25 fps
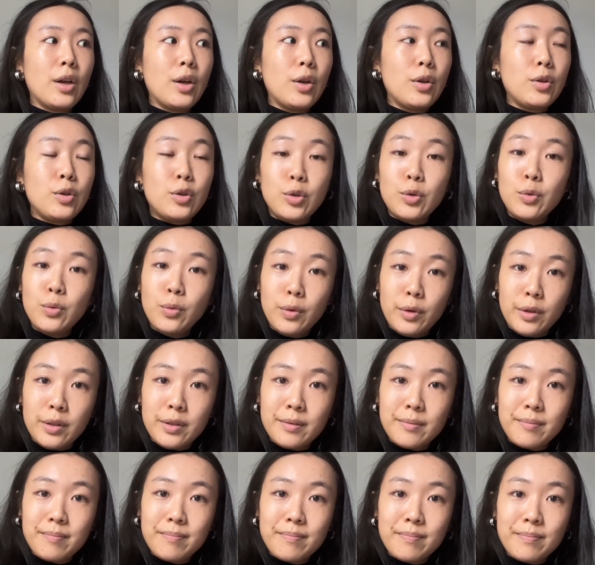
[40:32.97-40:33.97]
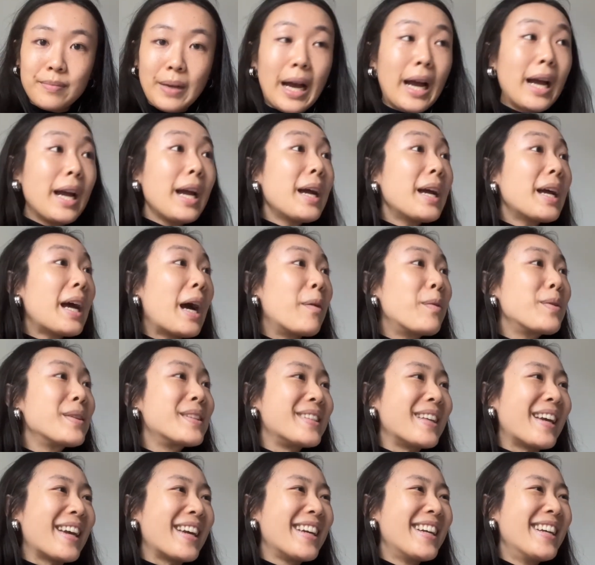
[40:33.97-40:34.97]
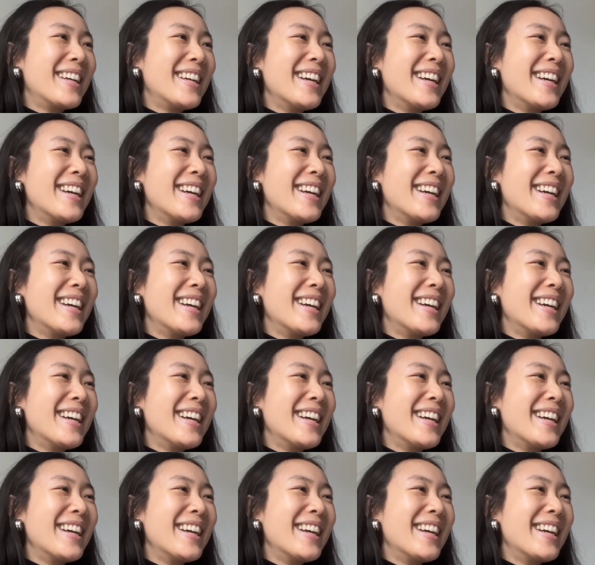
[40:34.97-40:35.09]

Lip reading: you would, I would say,